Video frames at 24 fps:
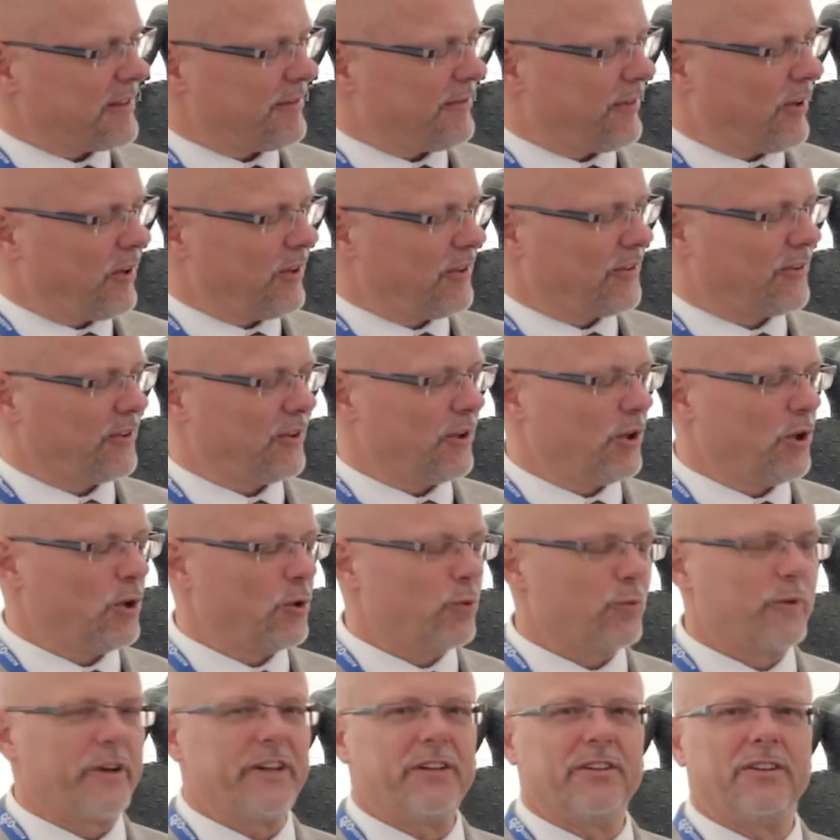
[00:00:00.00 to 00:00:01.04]
have
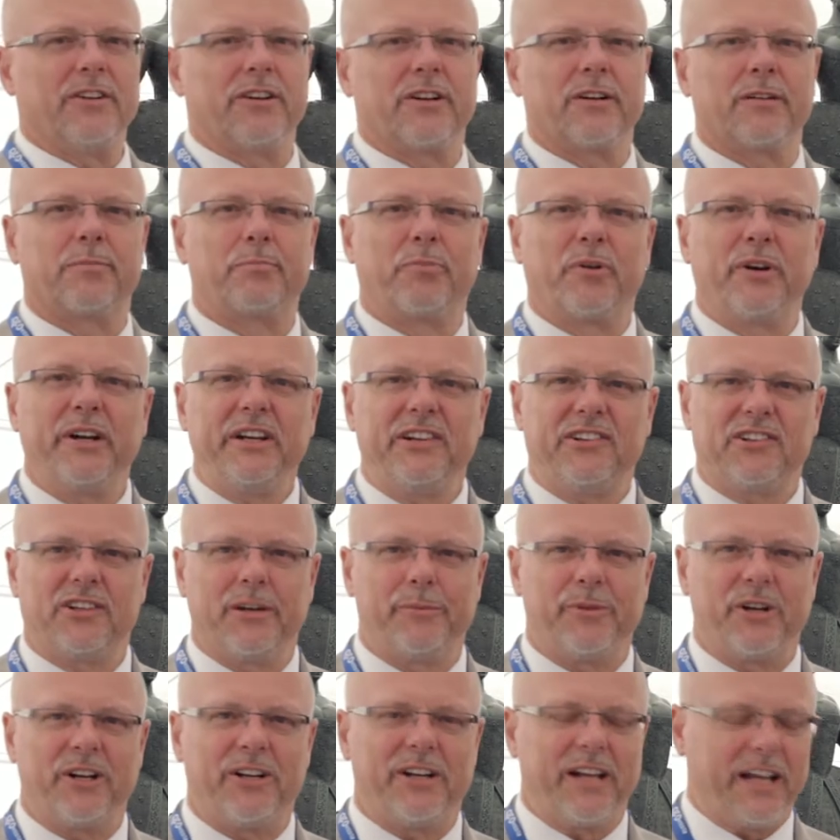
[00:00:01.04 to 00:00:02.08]
also written their
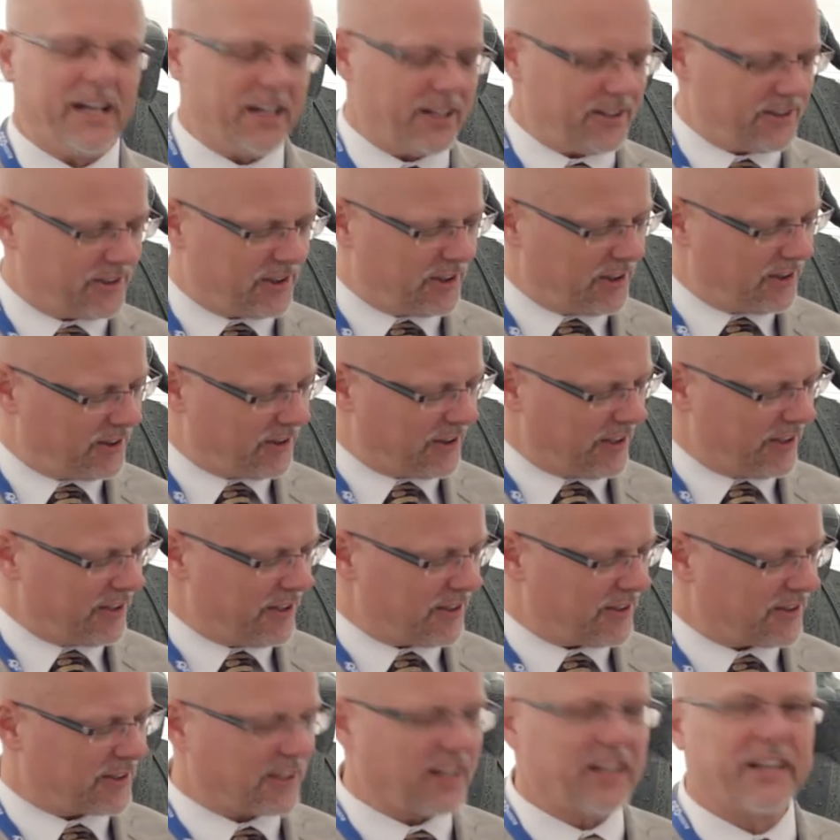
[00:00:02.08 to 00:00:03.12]
pre-summit analysis in
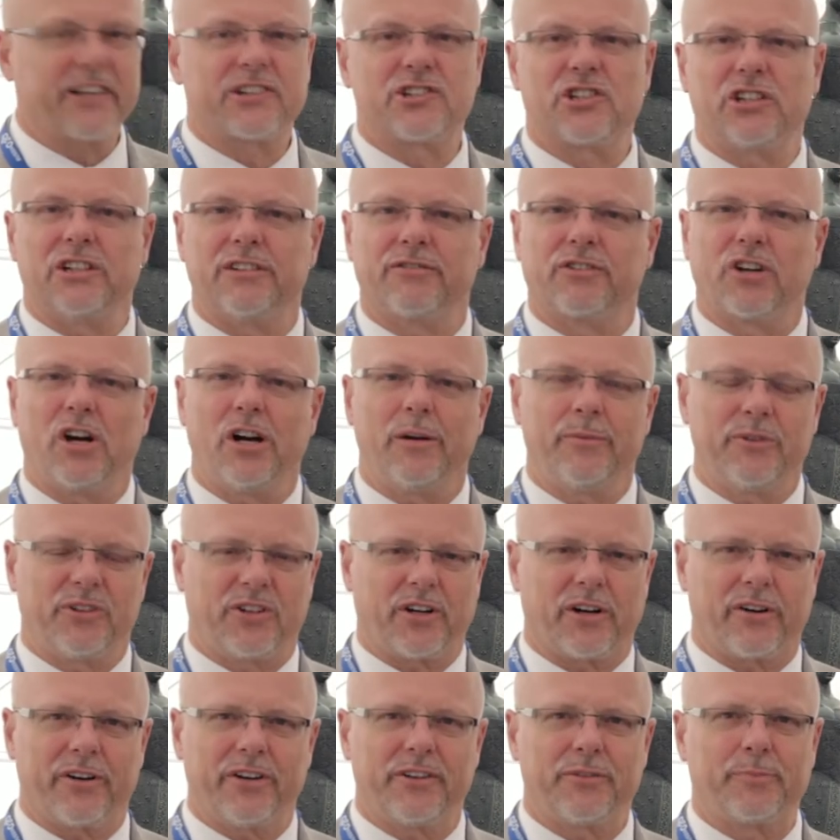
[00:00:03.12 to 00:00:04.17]
this collection of
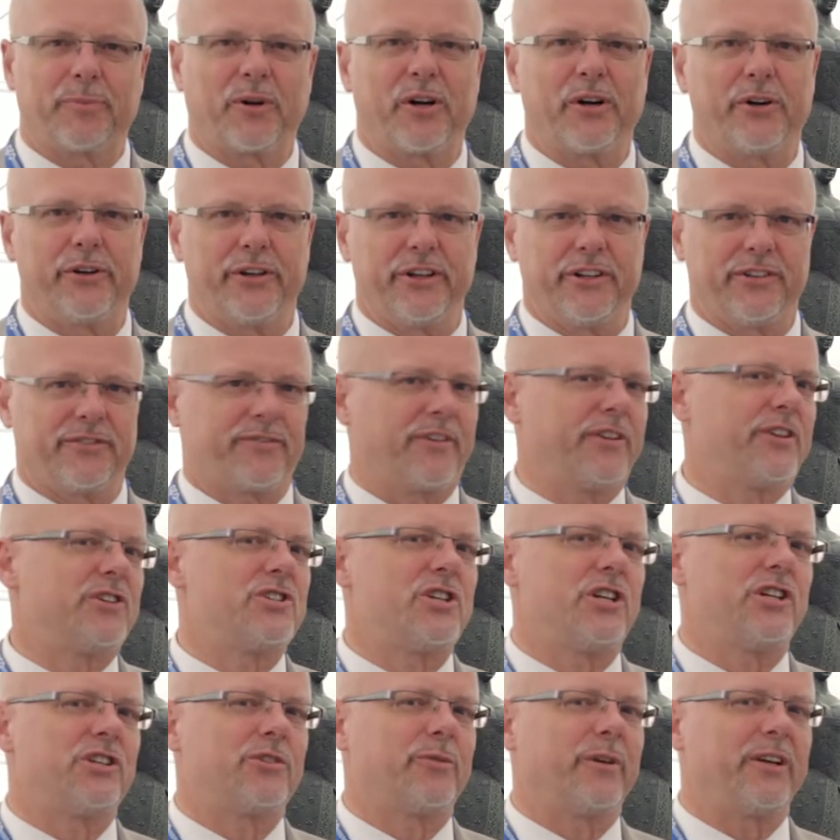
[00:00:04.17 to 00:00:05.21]
commentaries, Priorities for the
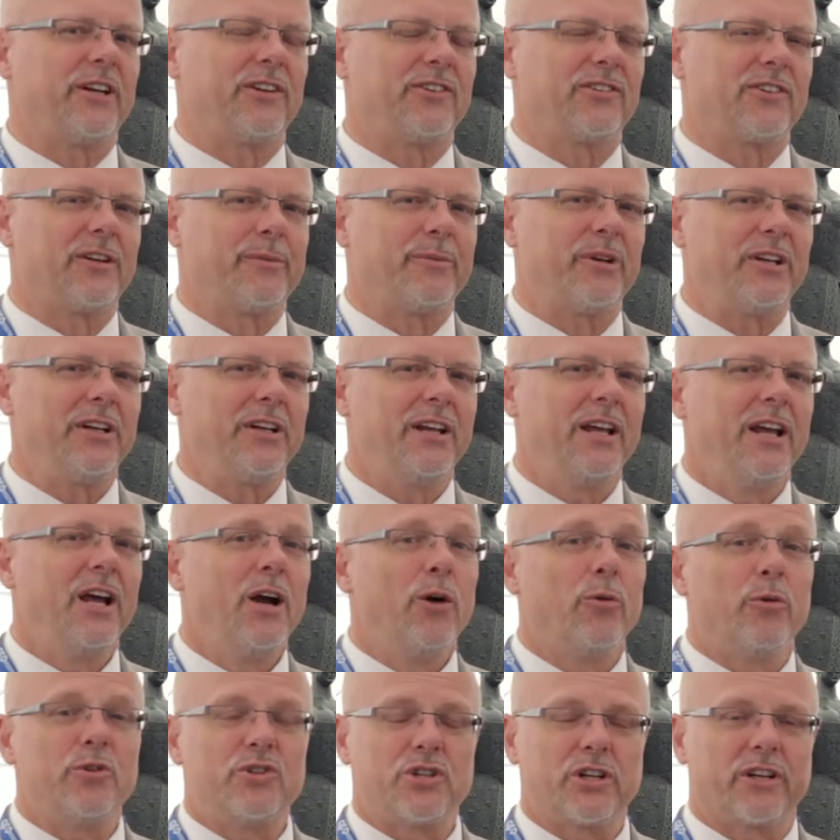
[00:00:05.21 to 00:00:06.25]
G20 Summit,
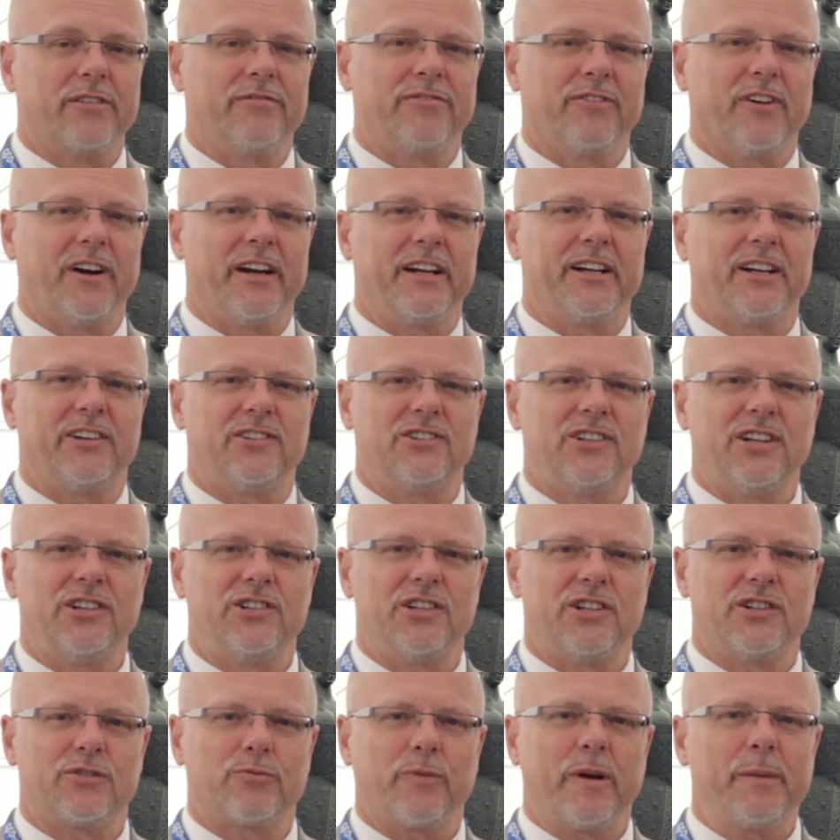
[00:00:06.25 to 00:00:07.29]
which you can find at
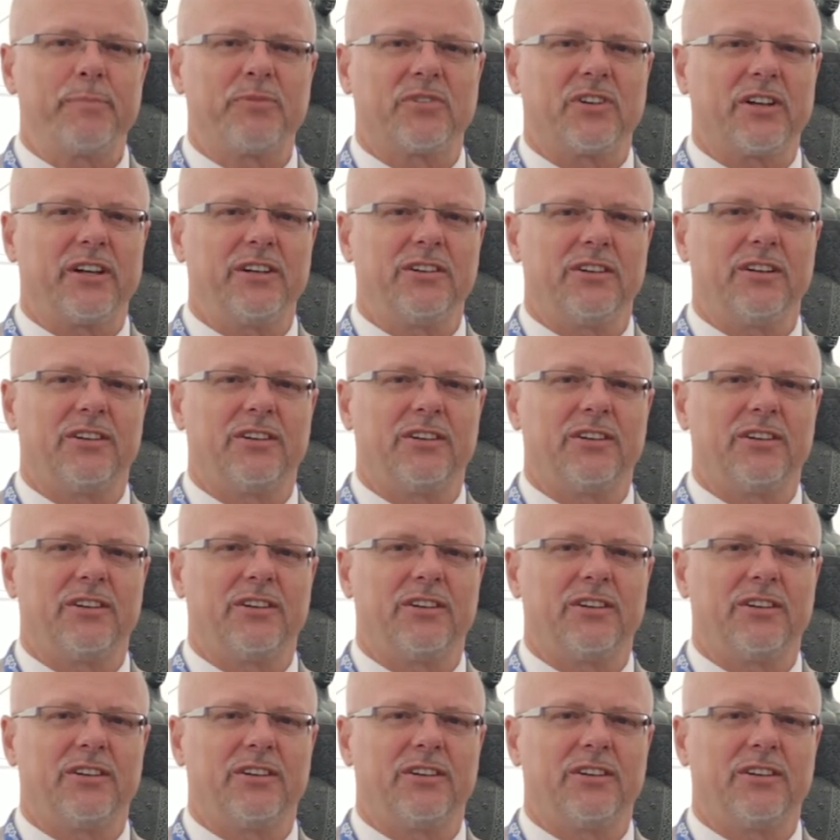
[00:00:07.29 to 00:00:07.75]
CIGI's website,